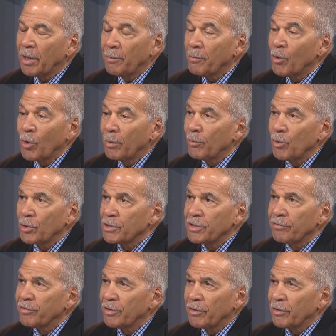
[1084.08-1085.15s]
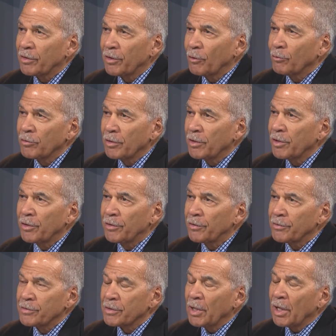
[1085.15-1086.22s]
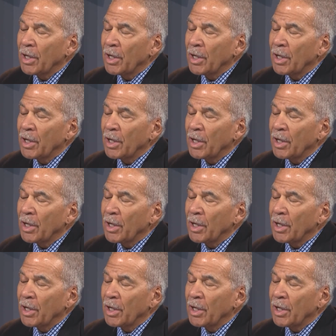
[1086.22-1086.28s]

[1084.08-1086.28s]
more and more difficult over the years.